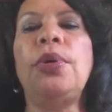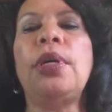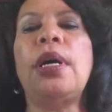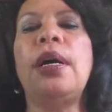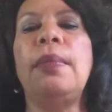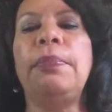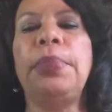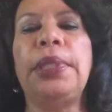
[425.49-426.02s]

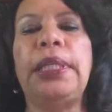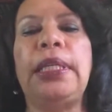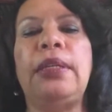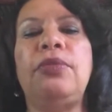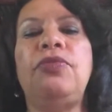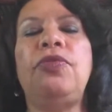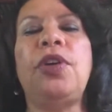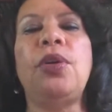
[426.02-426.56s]
company
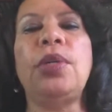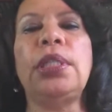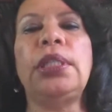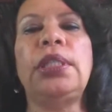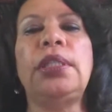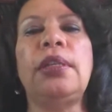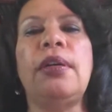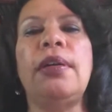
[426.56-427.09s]

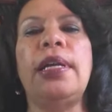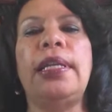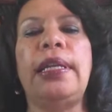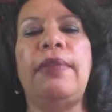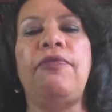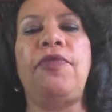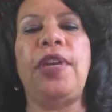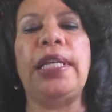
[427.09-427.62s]
focused on
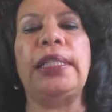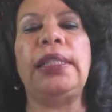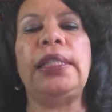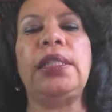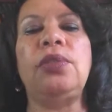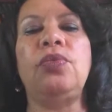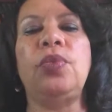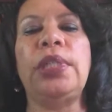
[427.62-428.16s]

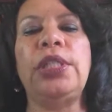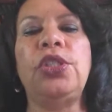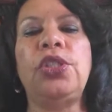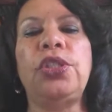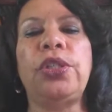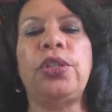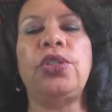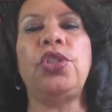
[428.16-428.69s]
advancing
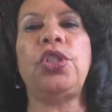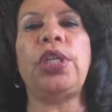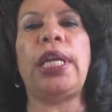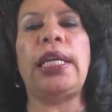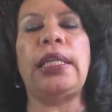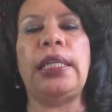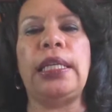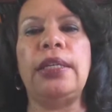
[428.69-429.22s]
research
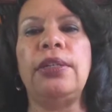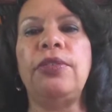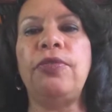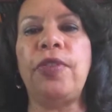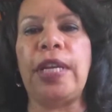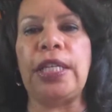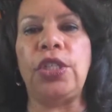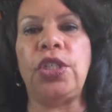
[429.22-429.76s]
and
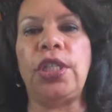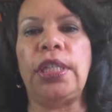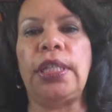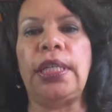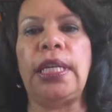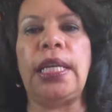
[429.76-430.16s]
innovation